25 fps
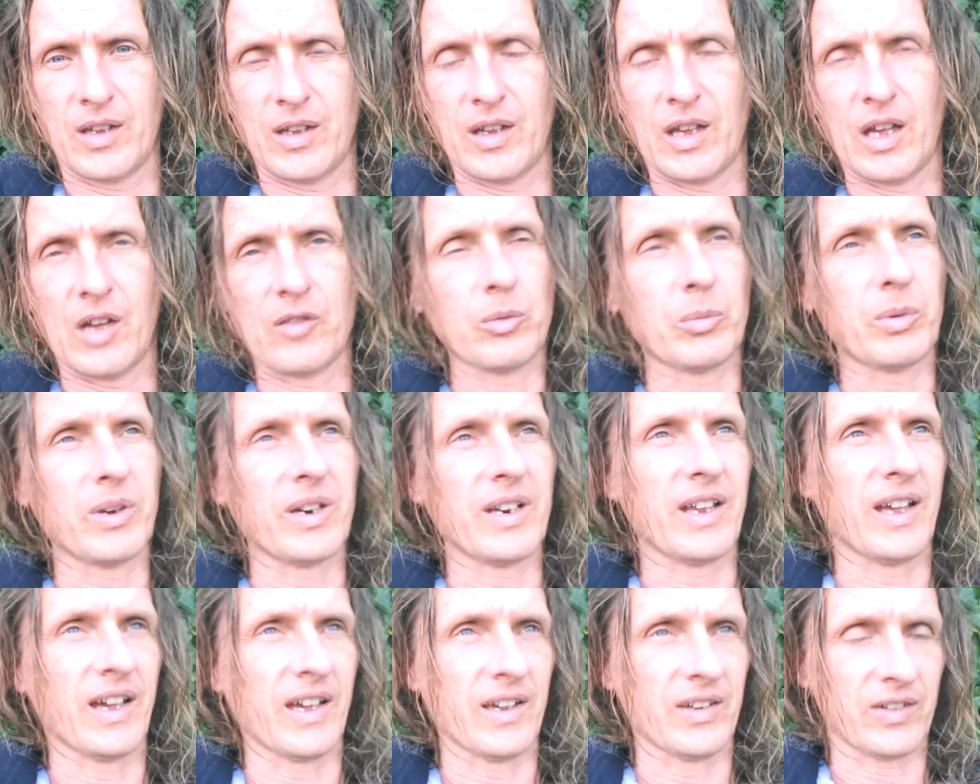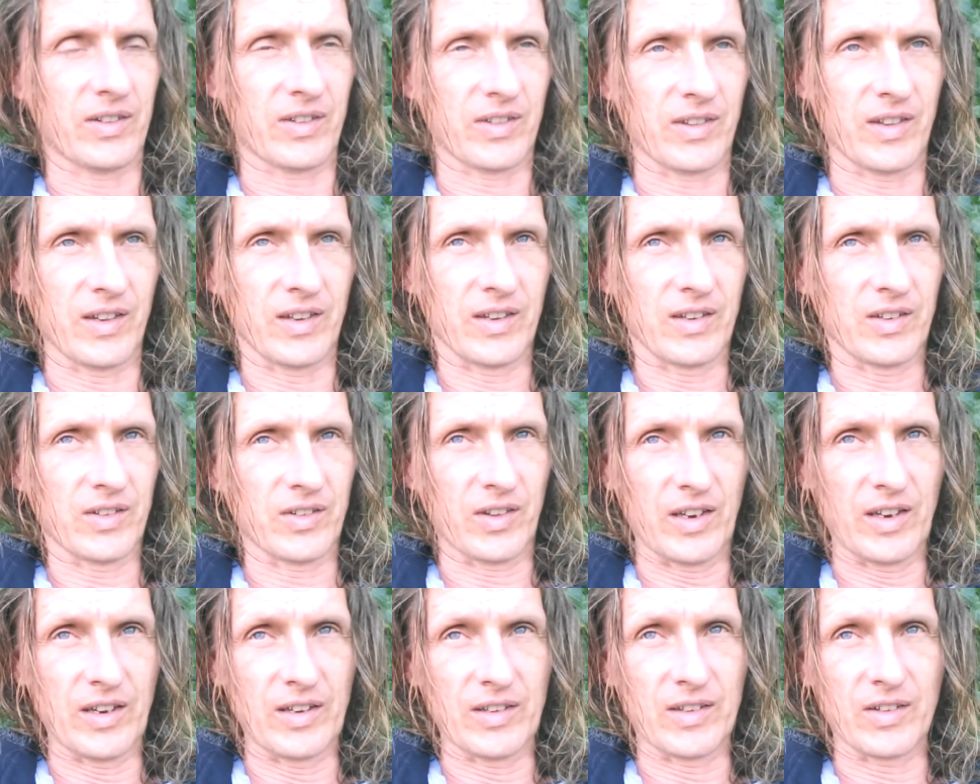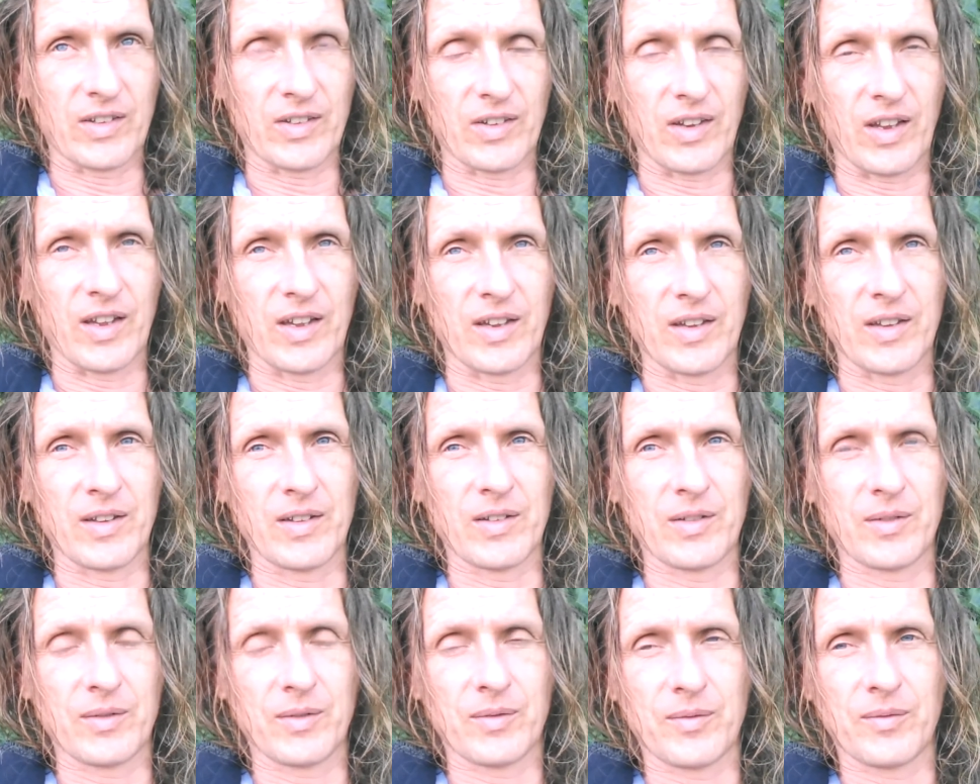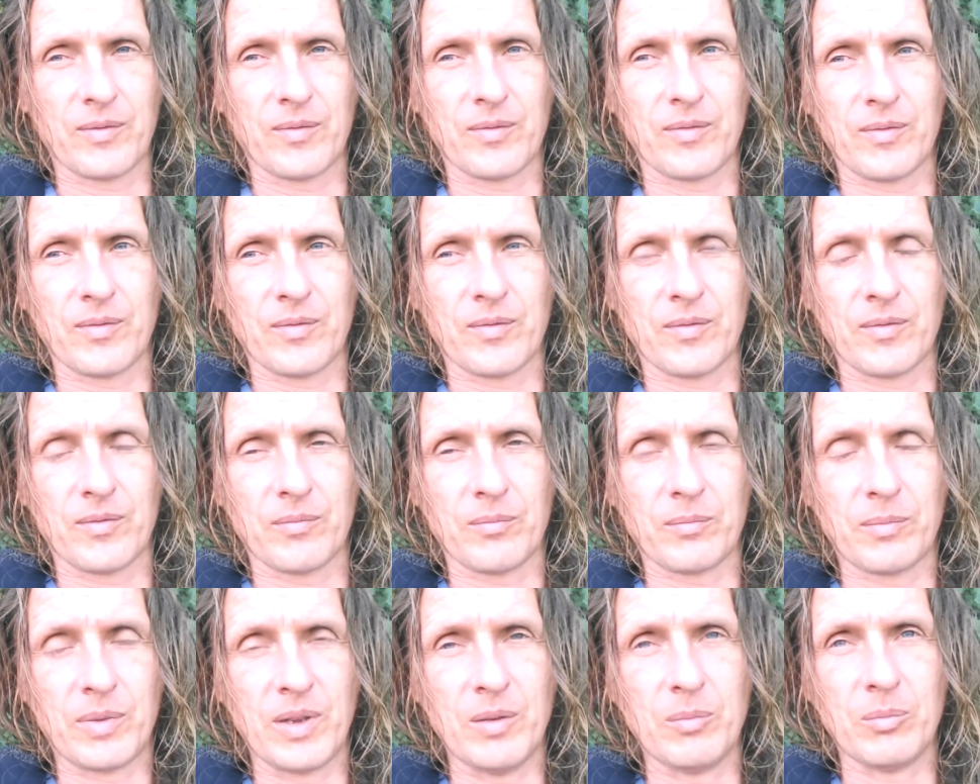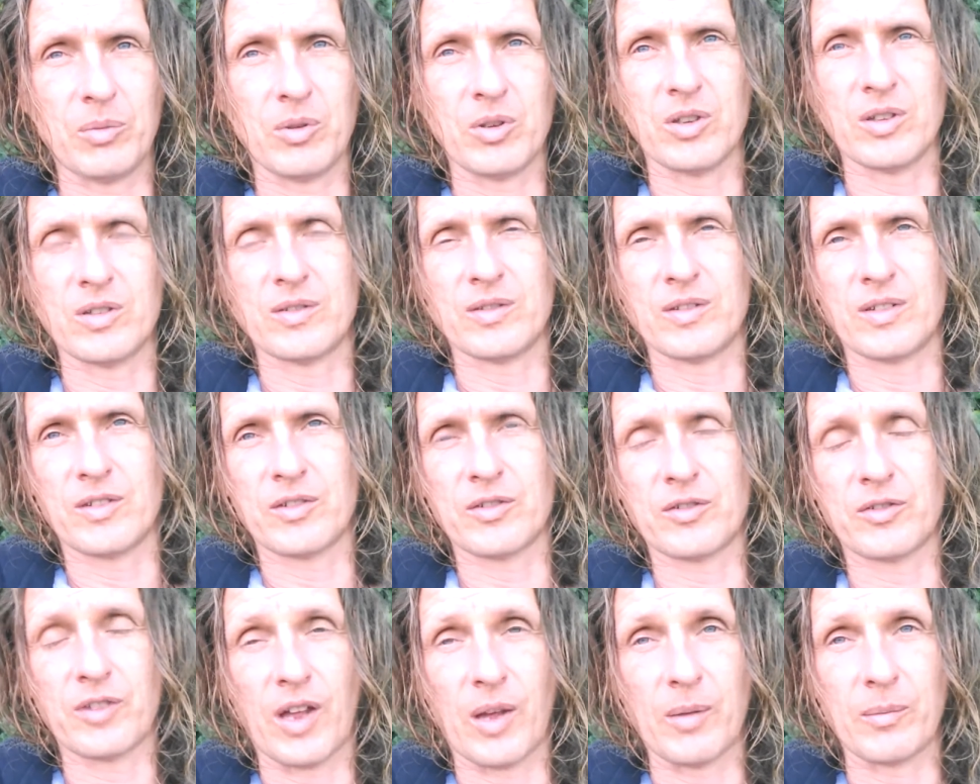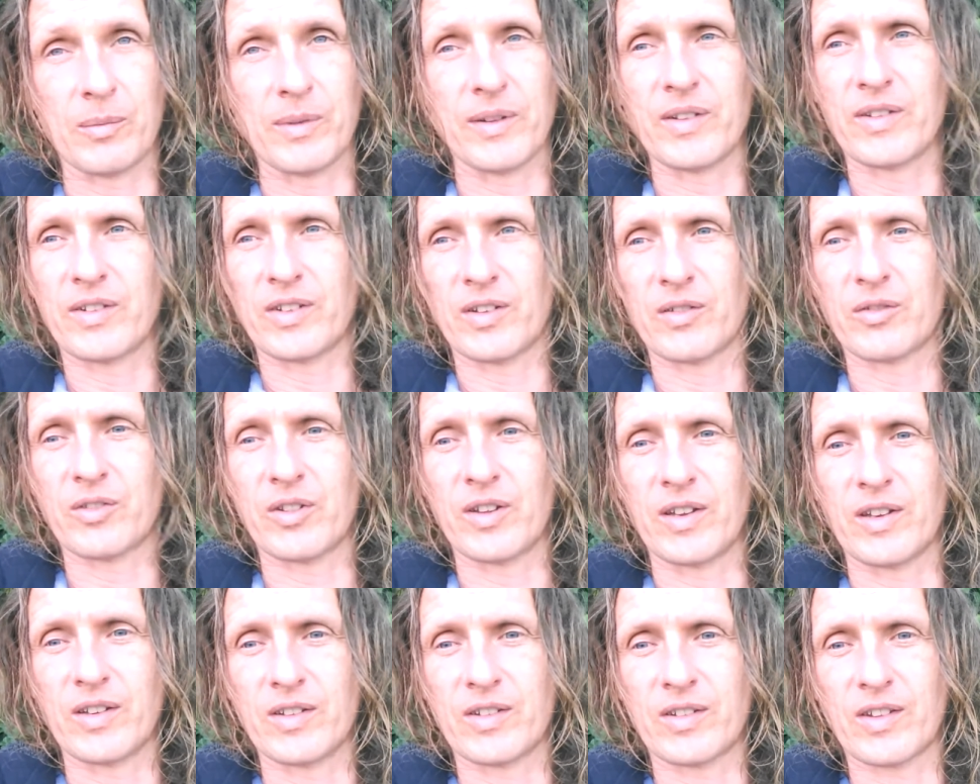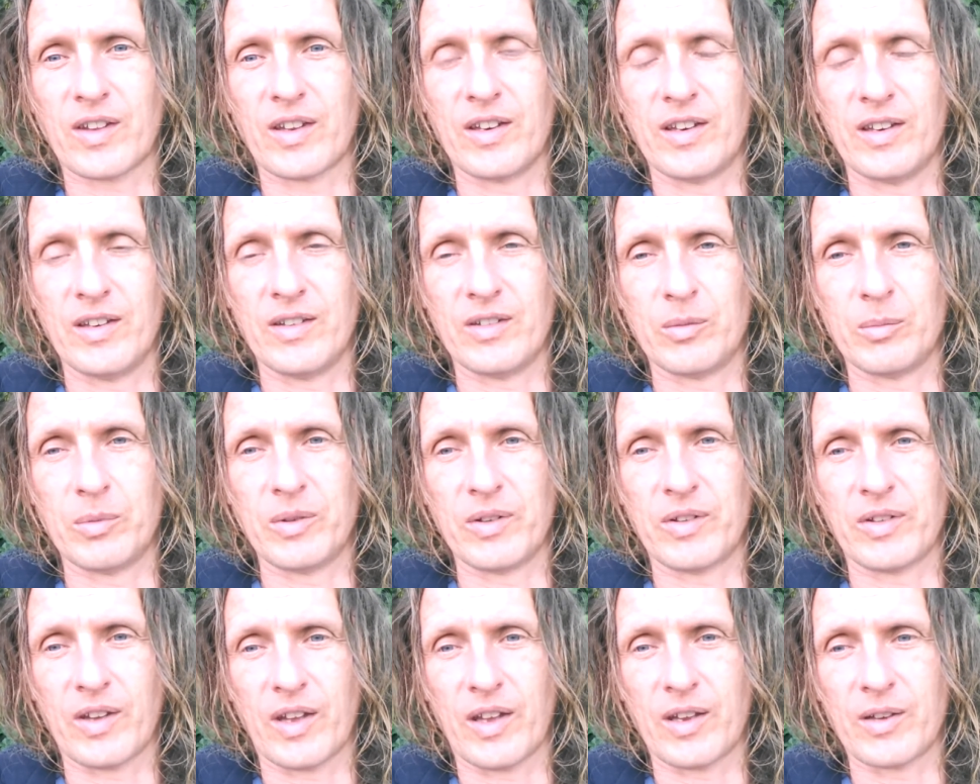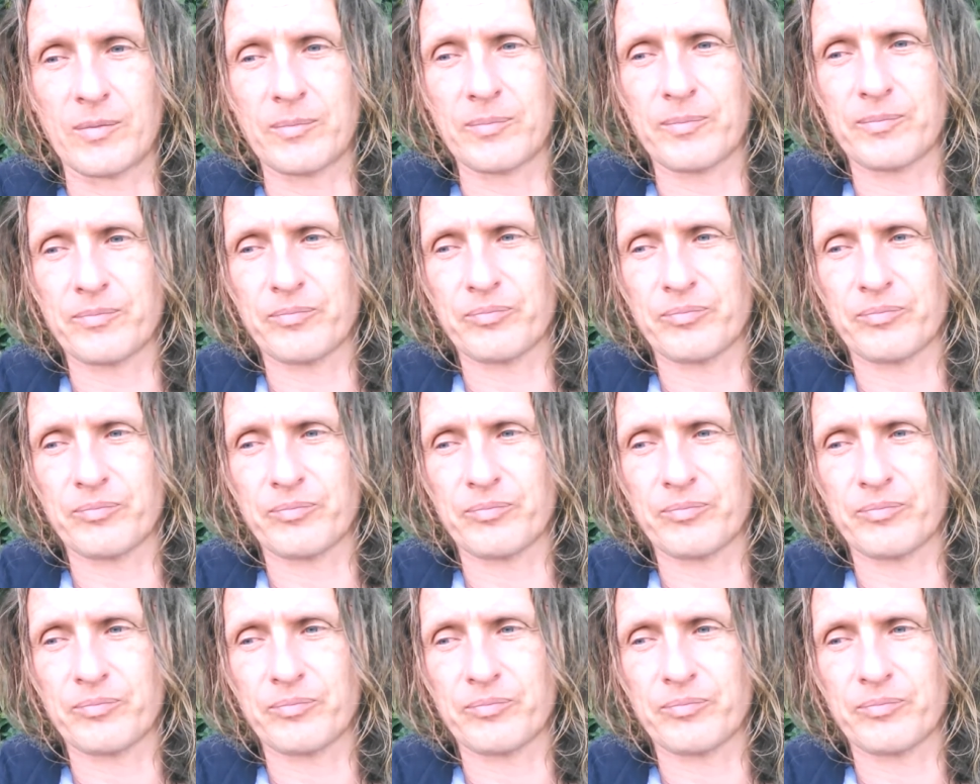Everybody has things they need to say. People, families have things that need to be said.